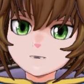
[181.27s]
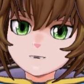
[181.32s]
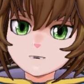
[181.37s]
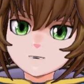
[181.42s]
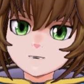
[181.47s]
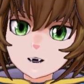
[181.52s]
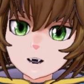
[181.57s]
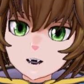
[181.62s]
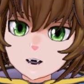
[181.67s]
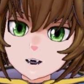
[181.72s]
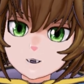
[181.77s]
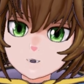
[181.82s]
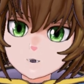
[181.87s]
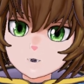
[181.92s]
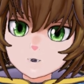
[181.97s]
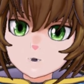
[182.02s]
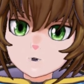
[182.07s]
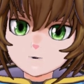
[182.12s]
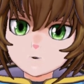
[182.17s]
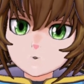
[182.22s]

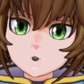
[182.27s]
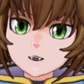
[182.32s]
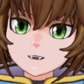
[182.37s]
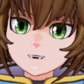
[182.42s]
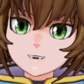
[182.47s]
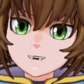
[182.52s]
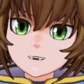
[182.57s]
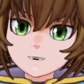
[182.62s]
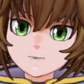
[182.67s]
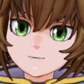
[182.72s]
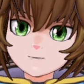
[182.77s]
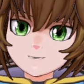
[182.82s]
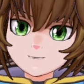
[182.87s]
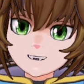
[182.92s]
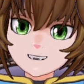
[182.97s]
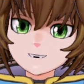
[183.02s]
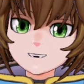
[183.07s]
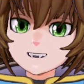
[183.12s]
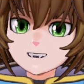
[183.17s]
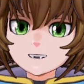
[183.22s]
once
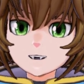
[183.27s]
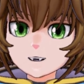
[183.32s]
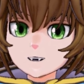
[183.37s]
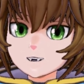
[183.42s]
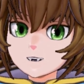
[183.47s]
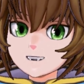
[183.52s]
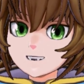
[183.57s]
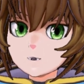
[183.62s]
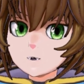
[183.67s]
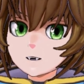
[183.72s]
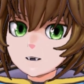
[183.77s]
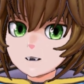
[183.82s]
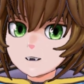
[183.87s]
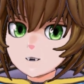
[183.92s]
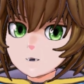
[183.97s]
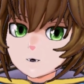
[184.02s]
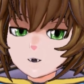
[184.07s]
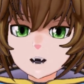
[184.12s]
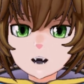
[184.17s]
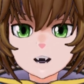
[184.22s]
and disabling the
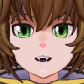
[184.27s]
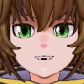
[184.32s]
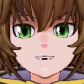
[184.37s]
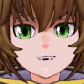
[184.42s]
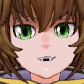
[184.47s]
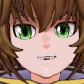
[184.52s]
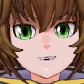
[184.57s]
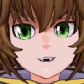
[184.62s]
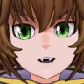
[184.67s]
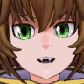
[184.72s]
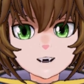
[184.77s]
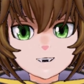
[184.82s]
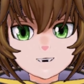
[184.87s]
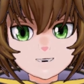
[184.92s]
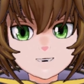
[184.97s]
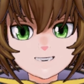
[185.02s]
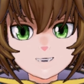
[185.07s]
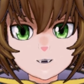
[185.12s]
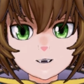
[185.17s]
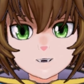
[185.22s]
pods does not
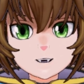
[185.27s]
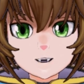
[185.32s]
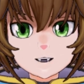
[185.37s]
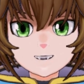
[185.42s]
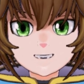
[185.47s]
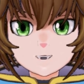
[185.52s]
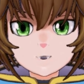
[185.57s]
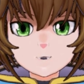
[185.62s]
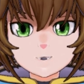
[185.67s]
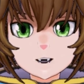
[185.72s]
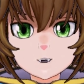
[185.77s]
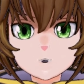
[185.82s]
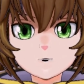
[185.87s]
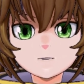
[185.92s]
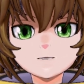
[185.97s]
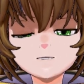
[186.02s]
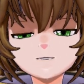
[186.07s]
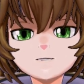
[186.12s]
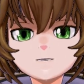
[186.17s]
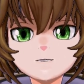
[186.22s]
disable the camera.
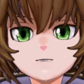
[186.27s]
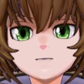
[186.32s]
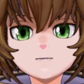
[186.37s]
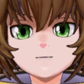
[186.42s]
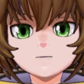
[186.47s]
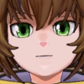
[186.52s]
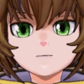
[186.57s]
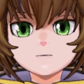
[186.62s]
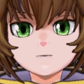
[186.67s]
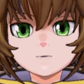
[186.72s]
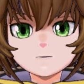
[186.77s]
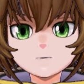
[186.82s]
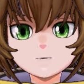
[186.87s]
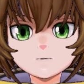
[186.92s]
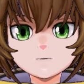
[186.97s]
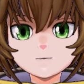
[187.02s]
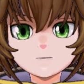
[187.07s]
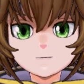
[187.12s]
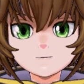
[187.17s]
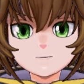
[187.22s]

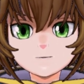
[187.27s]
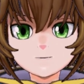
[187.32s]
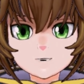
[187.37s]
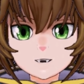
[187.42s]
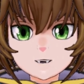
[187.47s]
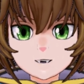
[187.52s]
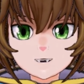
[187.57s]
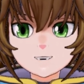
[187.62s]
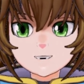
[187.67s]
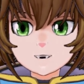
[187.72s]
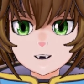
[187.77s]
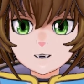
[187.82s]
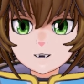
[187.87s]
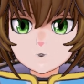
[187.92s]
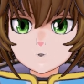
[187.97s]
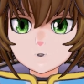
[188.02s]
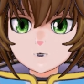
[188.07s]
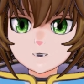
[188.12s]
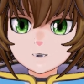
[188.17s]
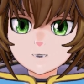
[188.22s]
The
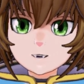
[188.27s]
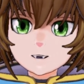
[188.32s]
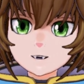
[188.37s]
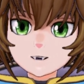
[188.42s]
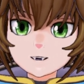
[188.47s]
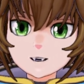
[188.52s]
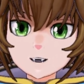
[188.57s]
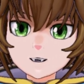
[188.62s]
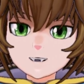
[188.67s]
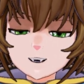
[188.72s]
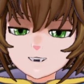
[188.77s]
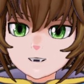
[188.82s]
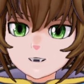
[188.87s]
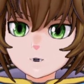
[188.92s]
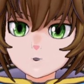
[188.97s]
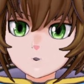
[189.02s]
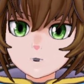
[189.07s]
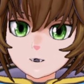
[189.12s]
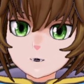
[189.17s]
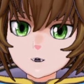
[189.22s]
Singularity can just
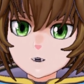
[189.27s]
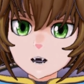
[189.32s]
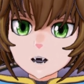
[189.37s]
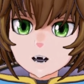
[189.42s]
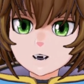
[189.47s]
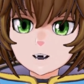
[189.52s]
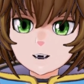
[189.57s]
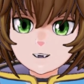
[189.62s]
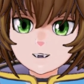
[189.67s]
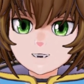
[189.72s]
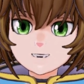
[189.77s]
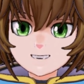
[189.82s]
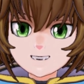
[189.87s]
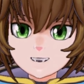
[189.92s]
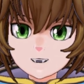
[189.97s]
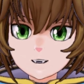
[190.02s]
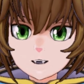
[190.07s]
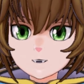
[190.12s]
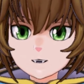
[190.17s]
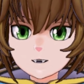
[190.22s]
put pods
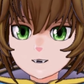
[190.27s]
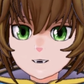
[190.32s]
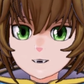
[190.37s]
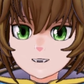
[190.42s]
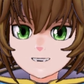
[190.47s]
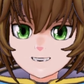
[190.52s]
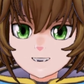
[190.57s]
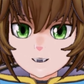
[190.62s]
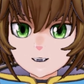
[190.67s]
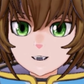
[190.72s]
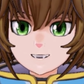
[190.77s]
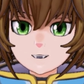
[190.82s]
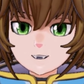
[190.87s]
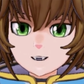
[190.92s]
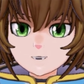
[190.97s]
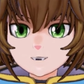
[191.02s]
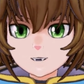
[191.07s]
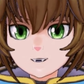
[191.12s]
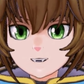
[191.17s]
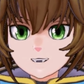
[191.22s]
get a
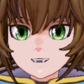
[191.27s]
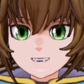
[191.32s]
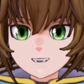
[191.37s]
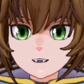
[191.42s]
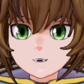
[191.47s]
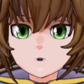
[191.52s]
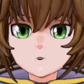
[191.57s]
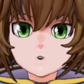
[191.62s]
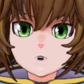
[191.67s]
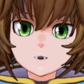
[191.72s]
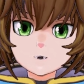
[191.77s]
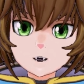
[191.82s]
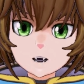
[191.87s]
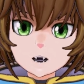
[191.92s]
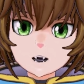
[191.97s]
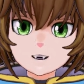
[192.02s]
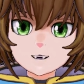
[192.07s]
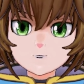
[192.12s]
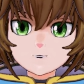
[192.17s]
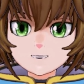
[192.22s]
3 gen, put
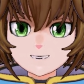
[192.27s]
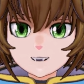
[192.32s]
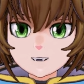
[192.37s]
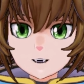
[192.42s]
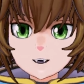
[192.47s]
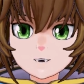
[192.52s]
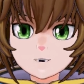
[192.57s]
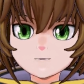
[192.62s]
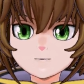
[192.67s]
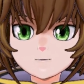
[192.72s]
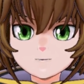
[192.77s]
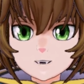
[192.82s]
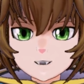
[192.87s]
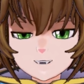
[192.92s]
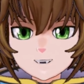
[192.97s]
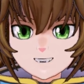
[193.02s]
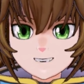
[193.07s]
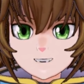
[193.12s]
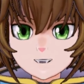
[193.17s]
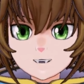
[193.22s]
pods around the
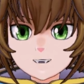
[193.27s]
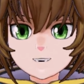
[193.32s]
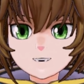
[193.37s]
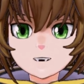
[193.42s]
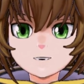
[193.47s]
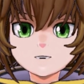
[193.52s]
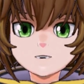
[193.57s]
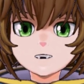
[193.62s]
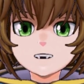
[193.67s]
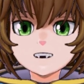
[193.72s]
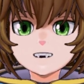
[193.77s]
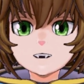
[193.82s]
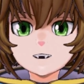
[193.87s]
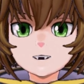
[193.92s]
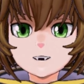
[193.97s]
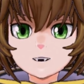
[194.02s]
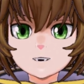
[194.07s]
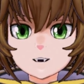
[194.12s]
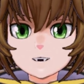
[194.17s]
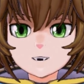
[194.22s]
gens, and
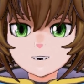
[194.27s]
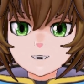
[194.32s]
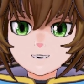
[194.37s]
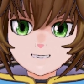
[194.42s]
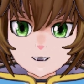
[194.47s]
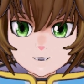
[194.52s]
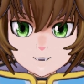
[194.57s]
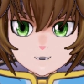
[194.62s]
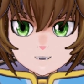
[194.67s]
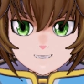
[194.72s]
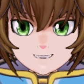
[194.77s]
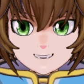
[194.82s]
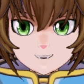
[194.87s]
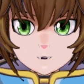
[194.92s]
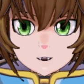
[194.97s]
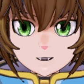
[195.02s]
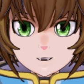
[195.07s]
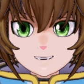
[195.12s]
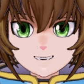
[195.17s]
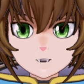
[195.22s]
even if they
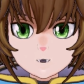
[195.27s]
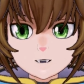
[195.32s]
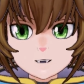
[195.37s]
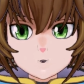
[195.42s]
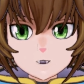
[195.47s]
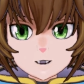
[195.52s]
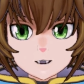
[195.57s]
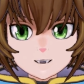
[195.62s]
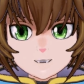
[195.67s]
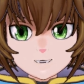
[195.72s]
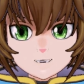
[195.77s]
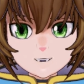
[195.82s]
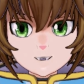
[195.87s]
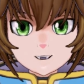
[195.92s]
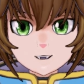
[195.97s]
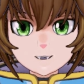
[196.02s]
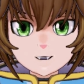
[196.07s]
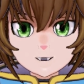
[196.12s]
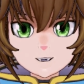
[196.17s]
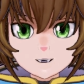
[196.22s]
disable them, you can
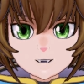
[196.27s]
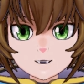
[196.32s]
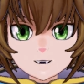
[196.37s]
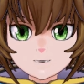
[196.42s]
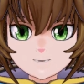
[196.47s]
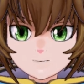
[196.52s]
see